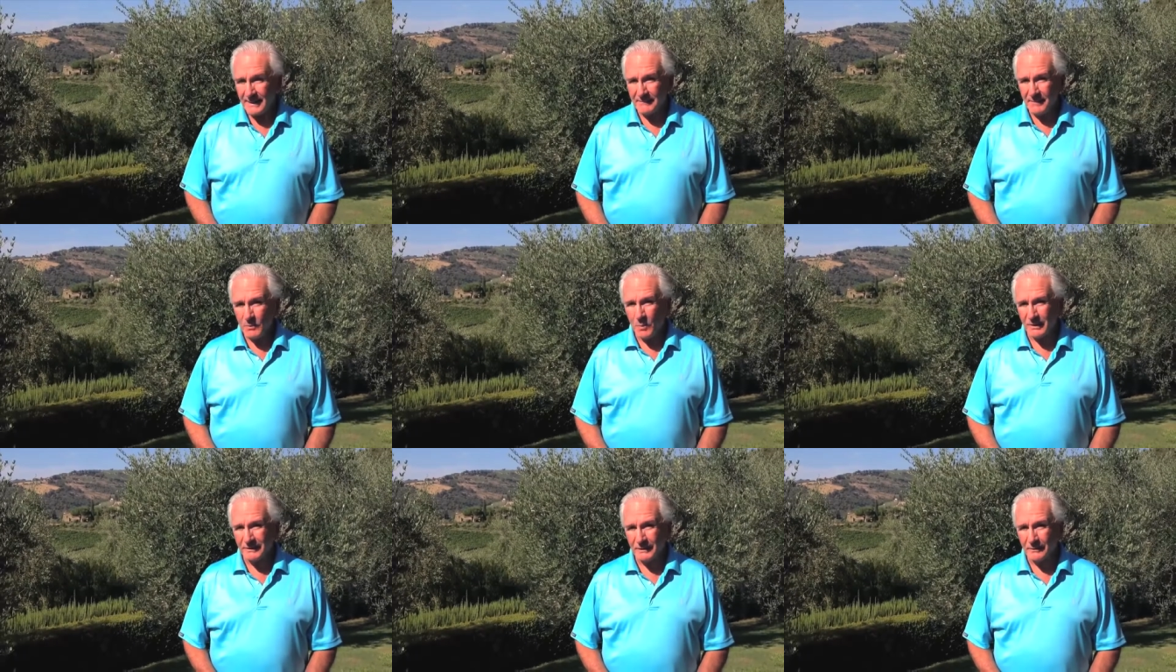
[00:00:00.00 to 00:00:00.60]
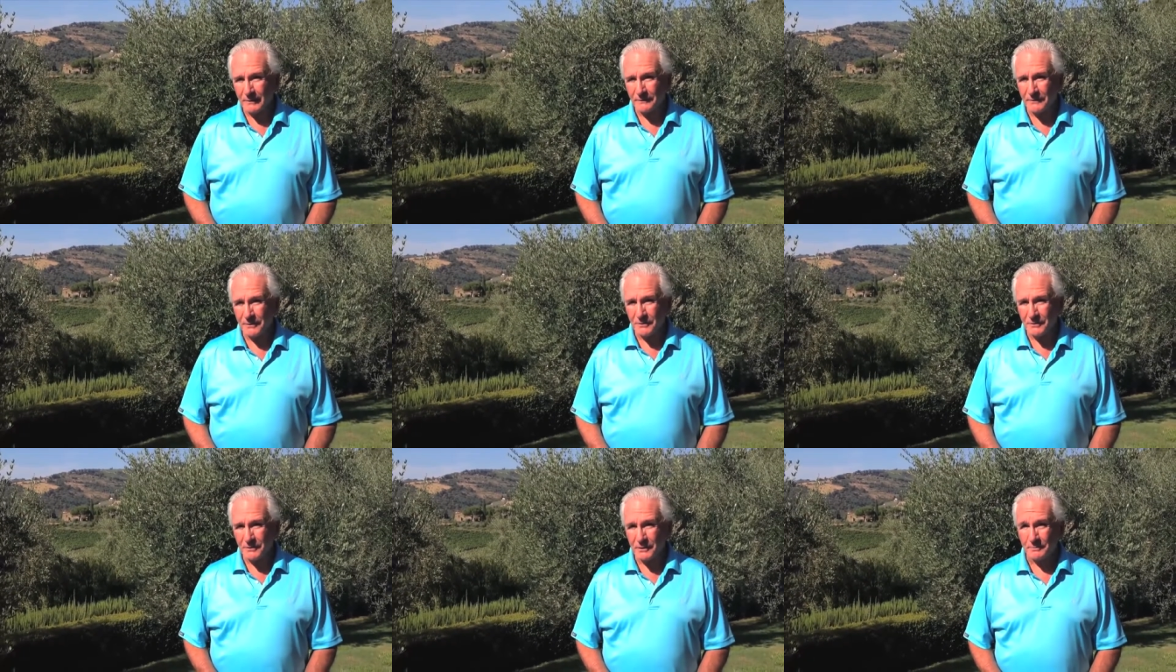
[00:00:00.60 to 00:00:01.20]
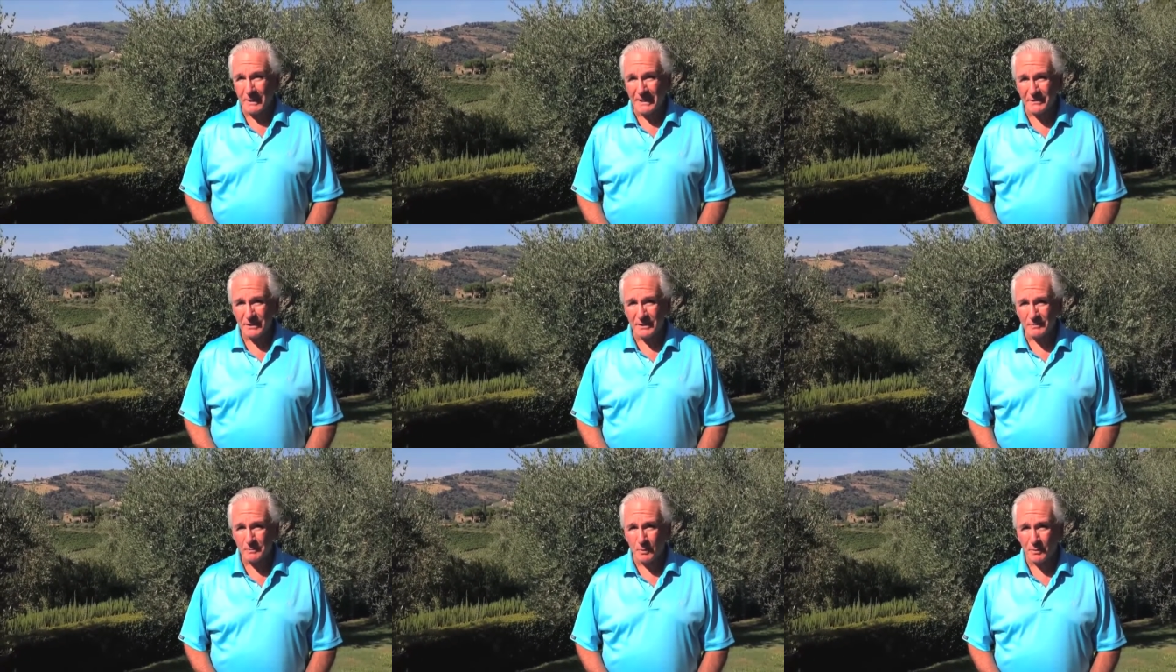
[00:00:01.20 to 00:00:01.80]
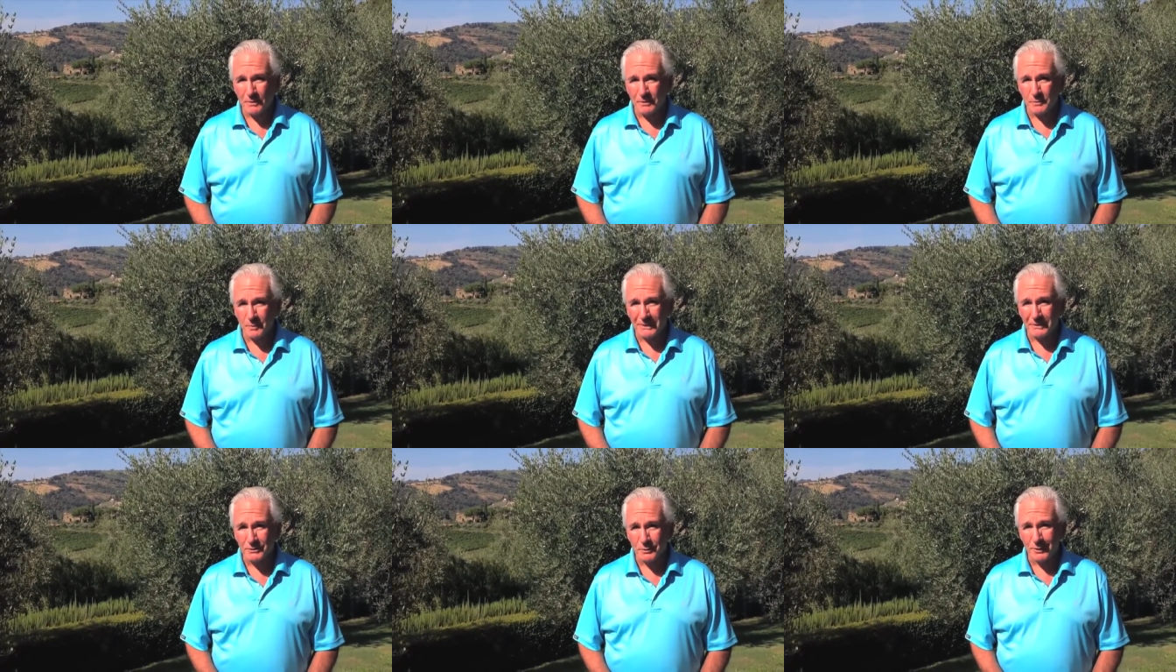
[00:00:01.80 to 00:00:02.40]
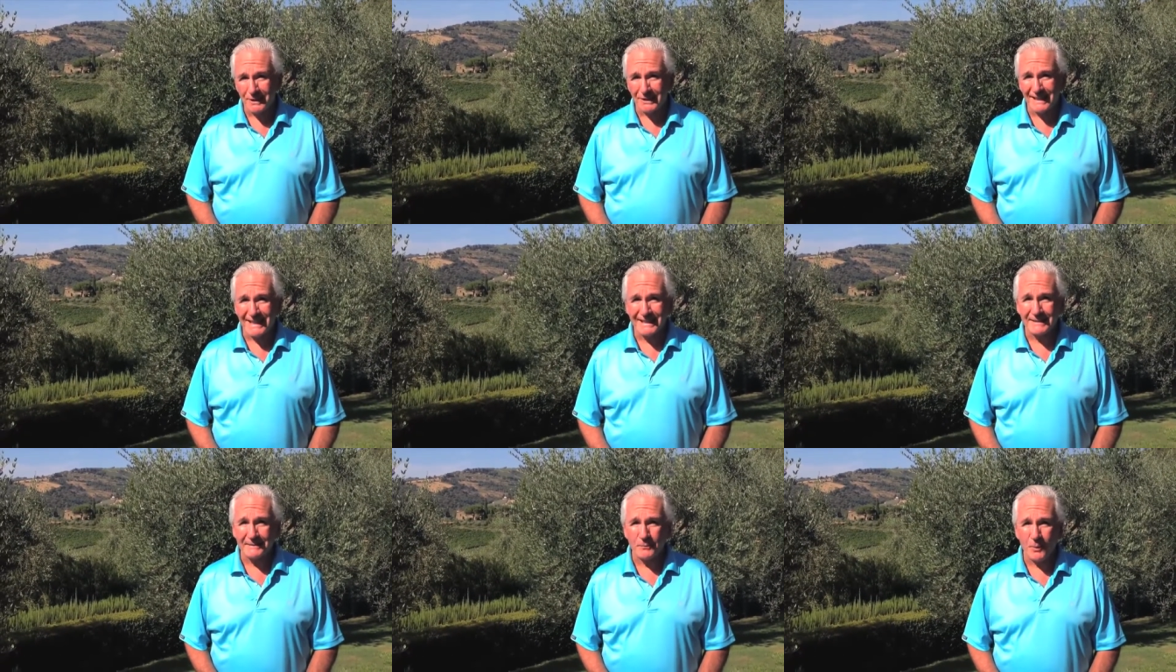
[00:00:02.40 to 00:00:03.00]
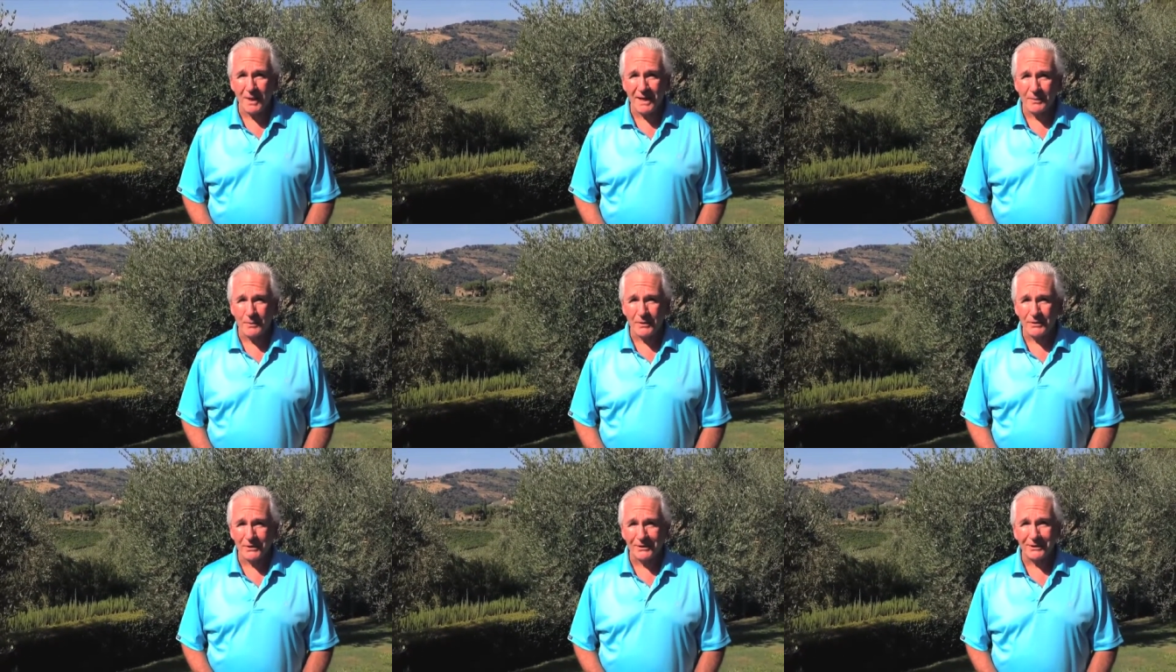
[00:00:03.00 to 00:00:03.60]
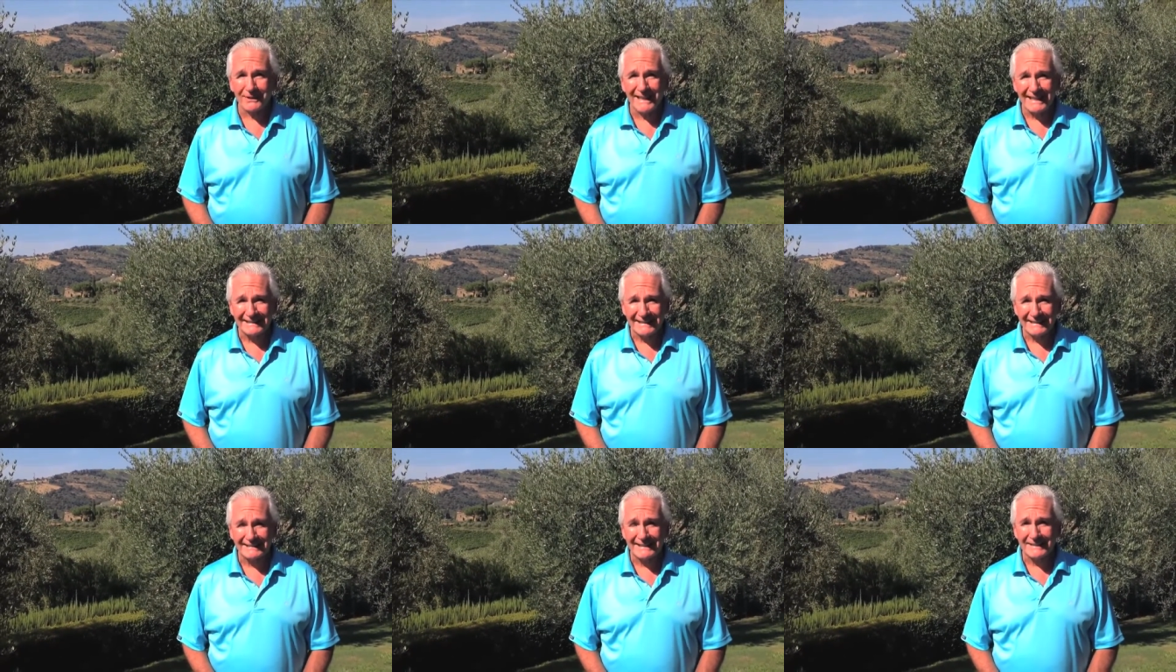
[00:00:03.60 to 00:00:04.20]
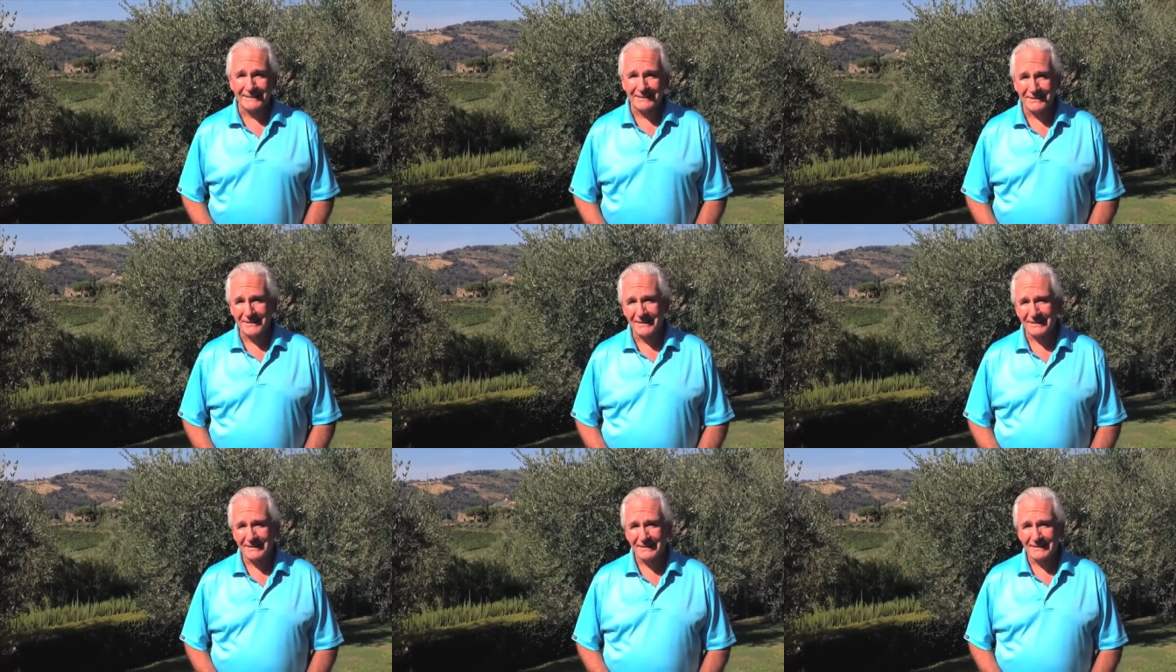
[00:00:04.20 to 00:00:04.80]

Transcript: Ever wonder if future space explorers will enjoy a glass of wine with their galactic dinners?